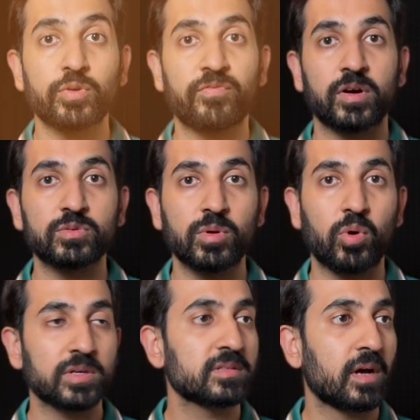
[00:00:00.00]
first we
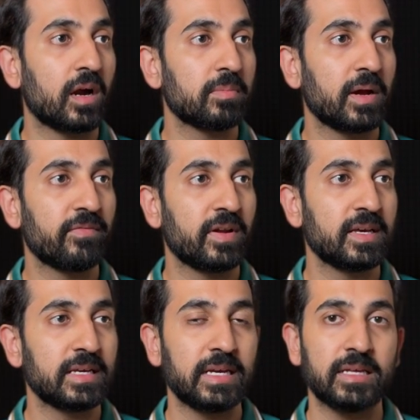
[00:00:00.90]
want to start by
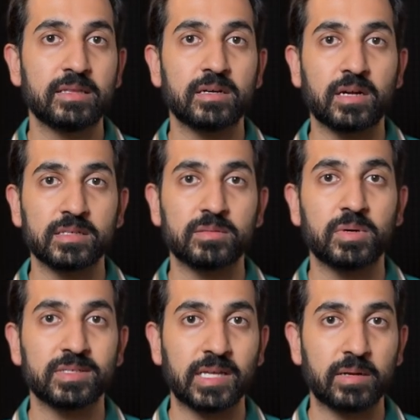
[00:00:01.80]
filling in the
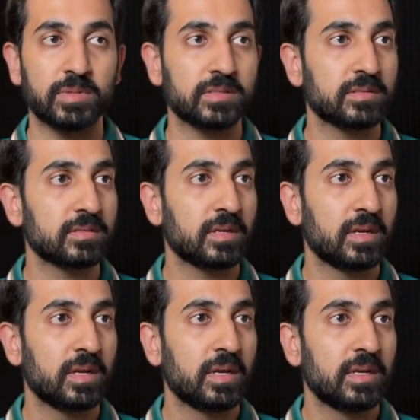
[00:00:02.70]
customer segments.
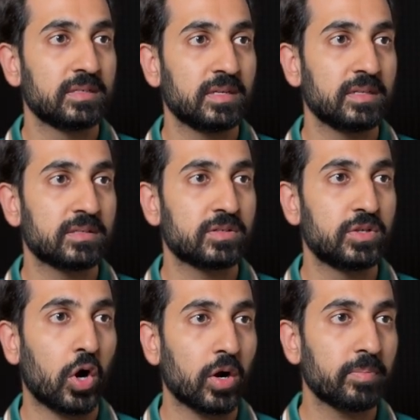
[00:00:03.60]
Since
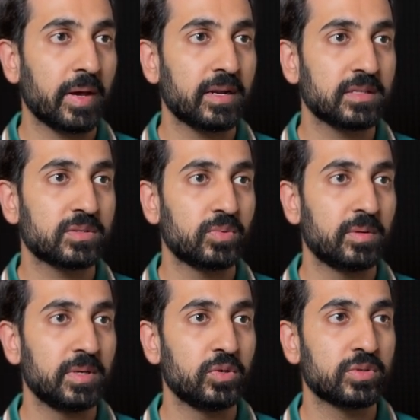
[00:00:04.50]
dog parents will
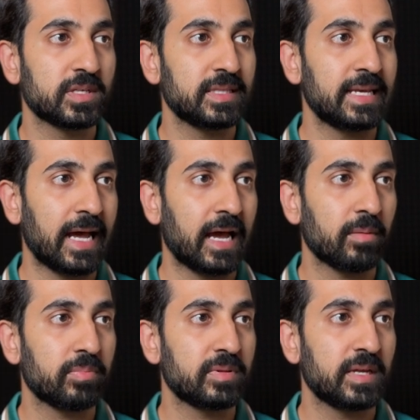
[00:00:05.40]
be using the
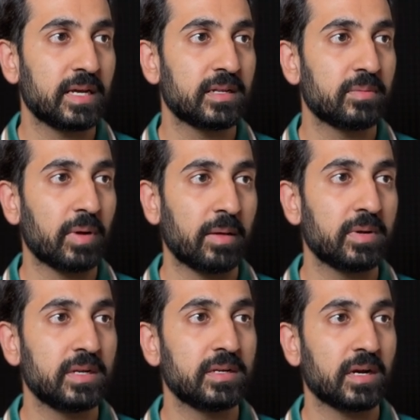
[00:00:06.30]
app, they're the
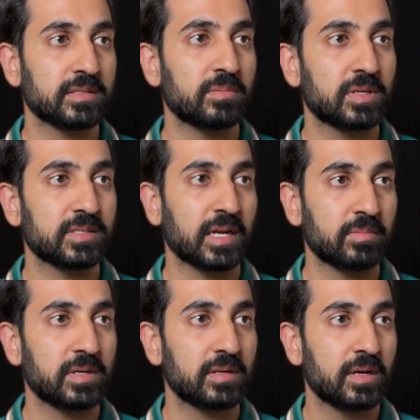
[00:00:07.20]
primary customer
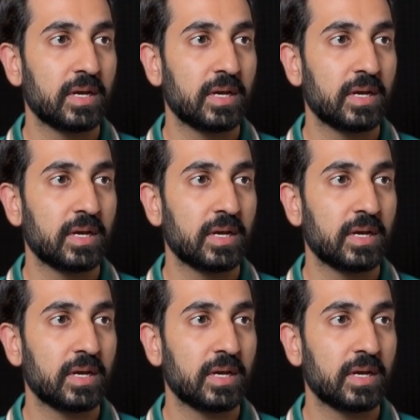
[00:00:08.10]
segment.